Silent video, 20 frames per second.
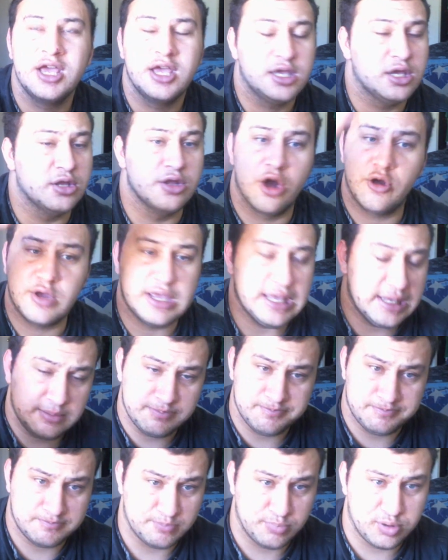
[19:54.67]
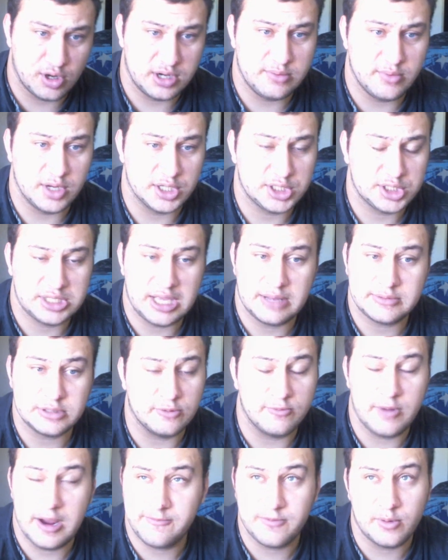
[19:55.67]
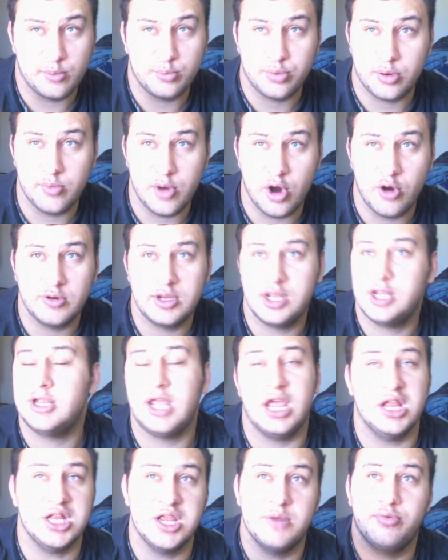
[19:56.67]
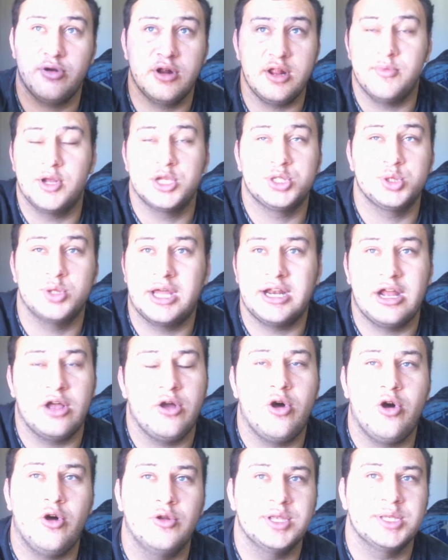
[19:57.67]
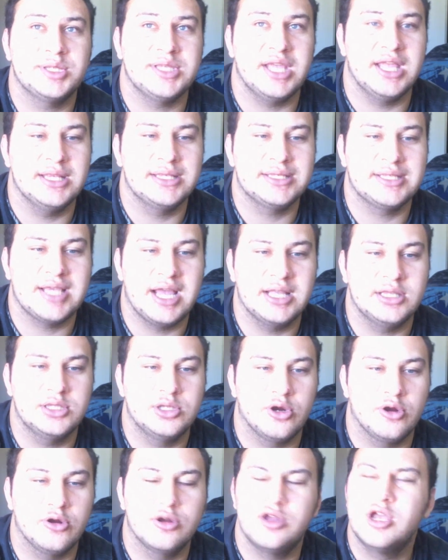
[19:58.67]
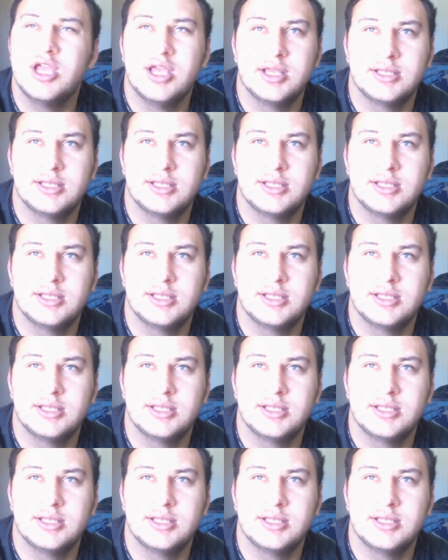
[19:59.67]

you know, he pretty much stepped away from promoting and then pretty much let out all this inside dirt